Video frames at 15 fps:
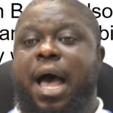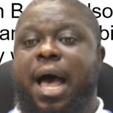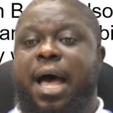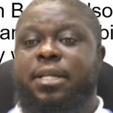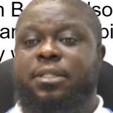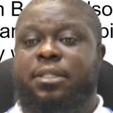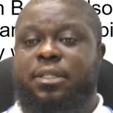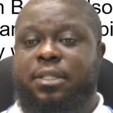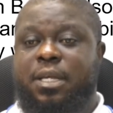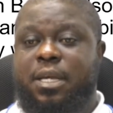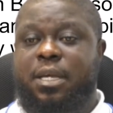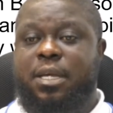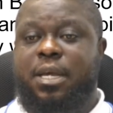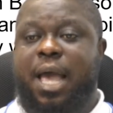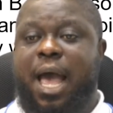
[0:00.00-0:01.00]
and
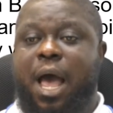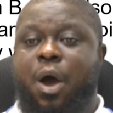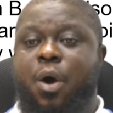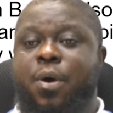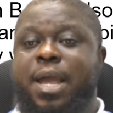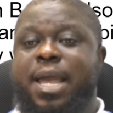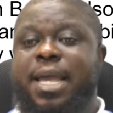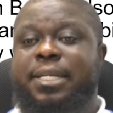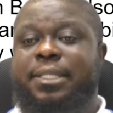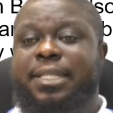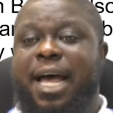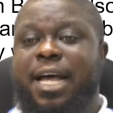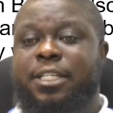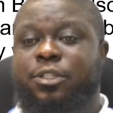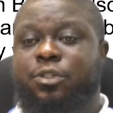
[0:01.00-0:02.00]
see how it
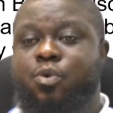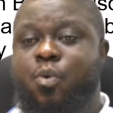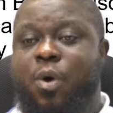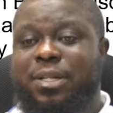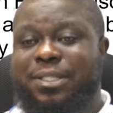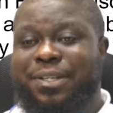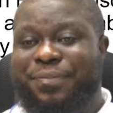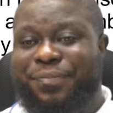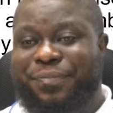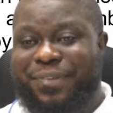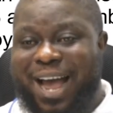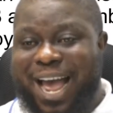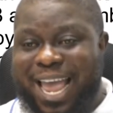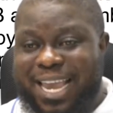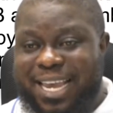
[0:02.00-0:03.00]
has
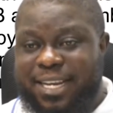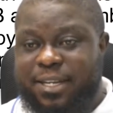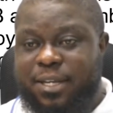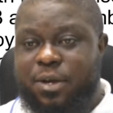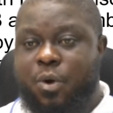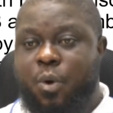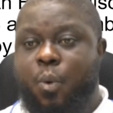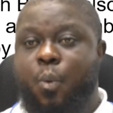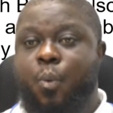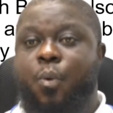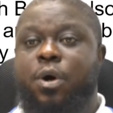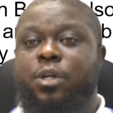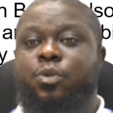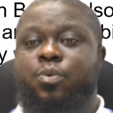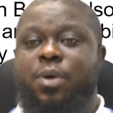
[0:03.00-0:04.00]
quantified
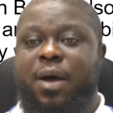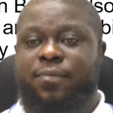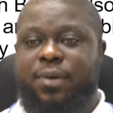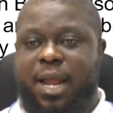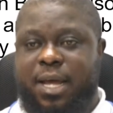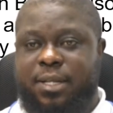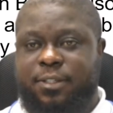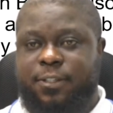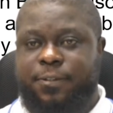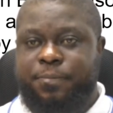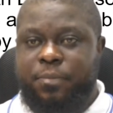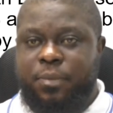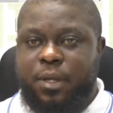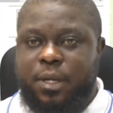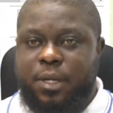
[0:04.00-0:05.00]
what we have learned.
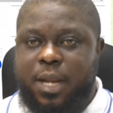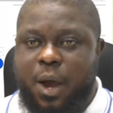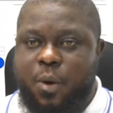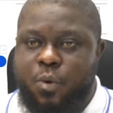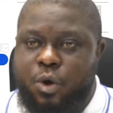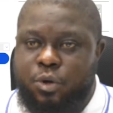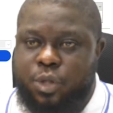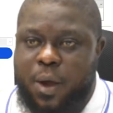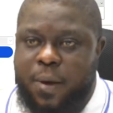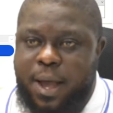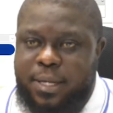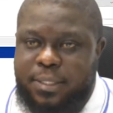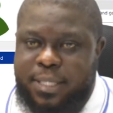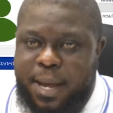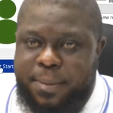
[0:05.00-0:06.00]
Now we'll go to
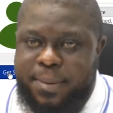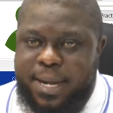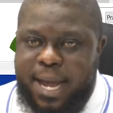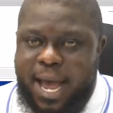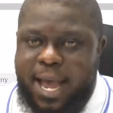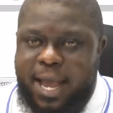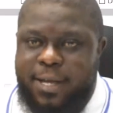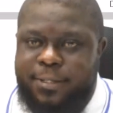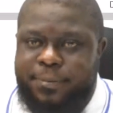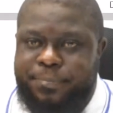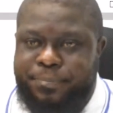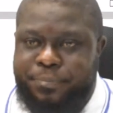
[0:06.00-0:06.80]
our exam guide,